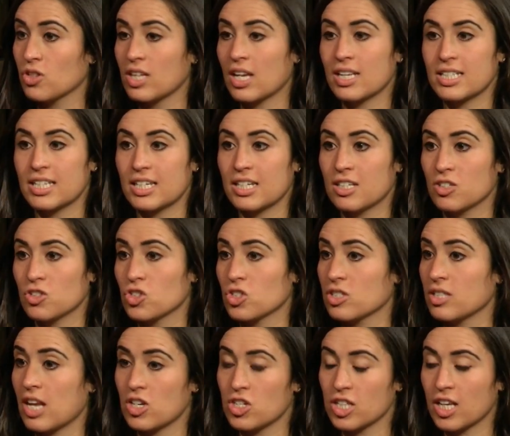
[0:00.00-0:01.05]
So the idea is
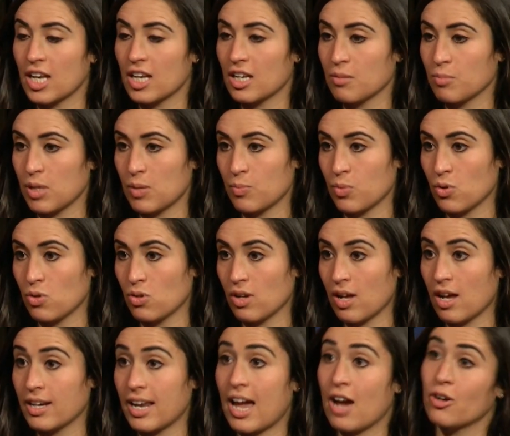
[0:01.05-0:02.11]
just educating
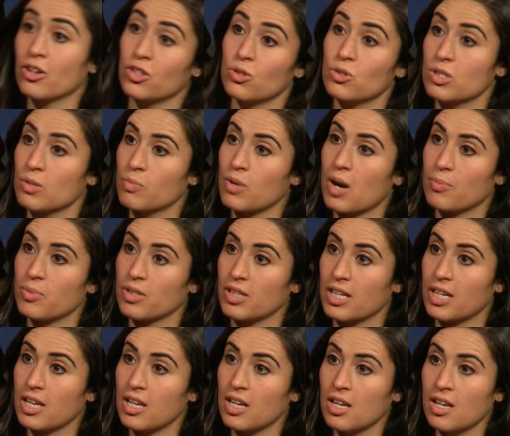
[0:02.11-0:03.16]
people on how to use it
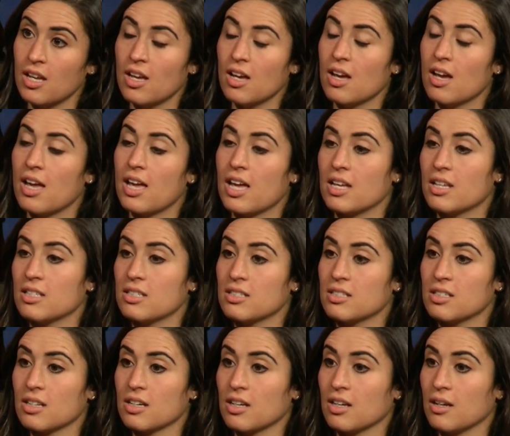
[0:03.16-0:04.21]
properly
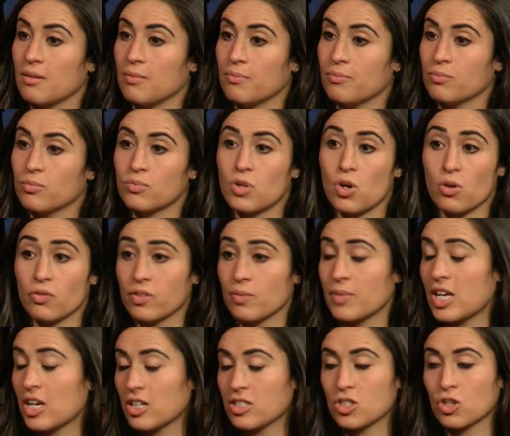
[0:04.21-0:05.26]
and going
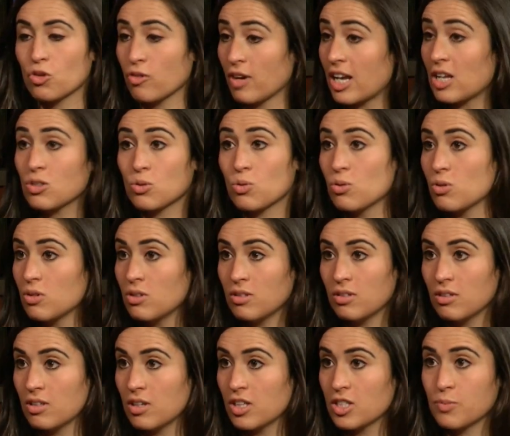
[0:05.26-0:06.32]
from there. It's a great
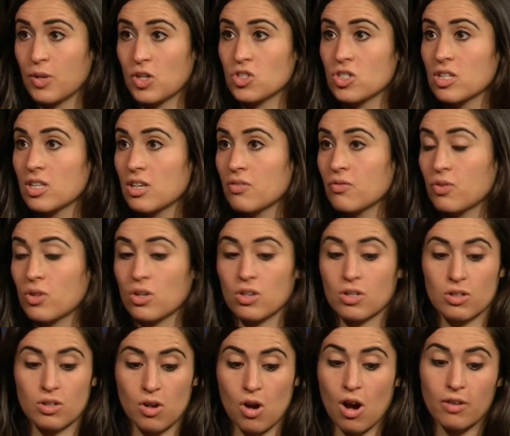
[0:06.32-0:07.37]
tool, especially
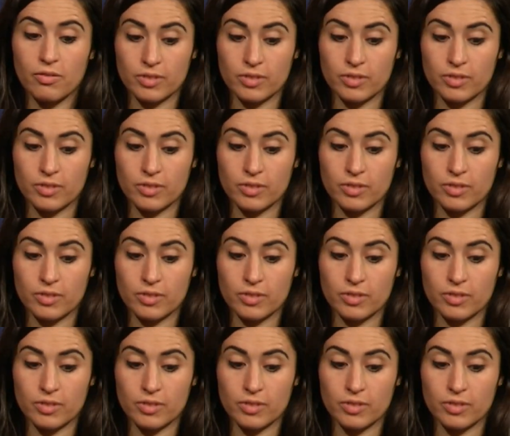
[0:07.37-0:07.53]
for